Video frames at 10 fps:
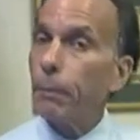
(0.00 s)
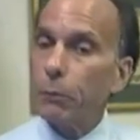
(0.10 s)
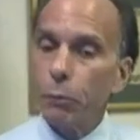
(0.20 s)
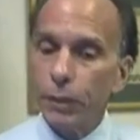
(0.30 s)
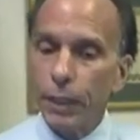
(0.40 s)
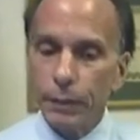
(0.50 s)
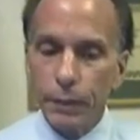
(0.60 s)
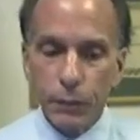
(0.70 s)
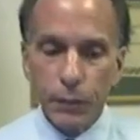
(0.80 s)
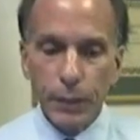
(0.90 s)
but were
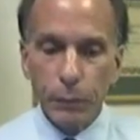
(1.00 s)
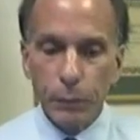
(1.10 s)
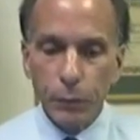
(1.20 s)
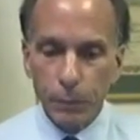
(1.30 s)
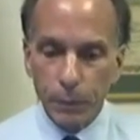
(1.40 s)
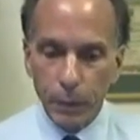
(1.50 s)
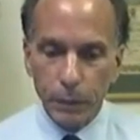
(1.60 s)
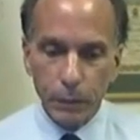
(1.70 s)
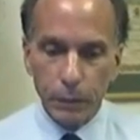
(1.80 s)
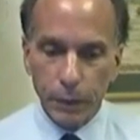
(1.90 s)
not distinguished from
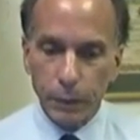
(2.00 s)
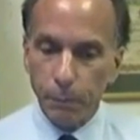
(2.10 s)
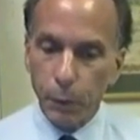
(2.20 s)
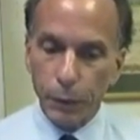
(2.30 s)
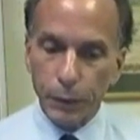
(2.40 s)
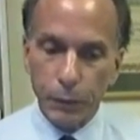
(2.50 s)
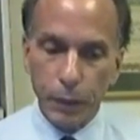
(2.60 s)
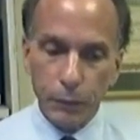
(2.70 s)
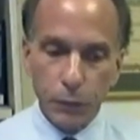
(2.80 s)
clinical endpoints